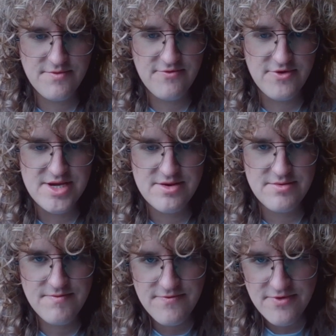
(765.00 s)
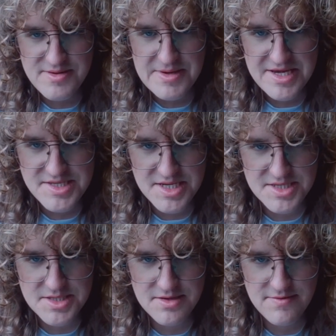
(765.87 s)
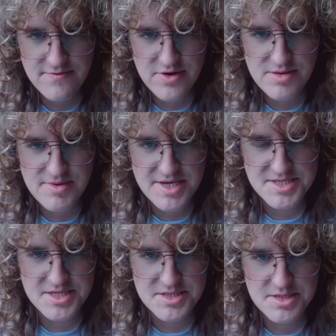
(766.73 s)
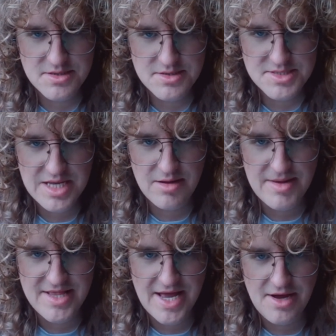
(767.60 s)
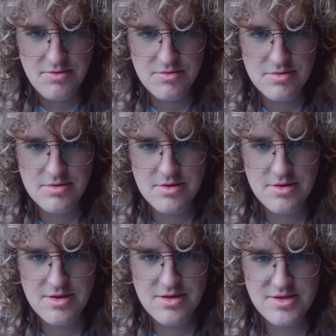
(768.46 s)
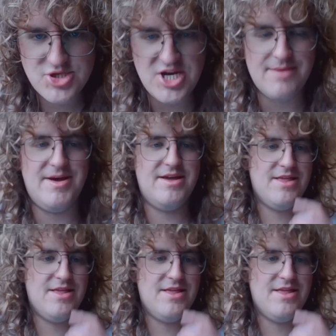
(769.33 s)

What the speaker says: Free pieces. Free pieces. Stalemate now? Checkmate.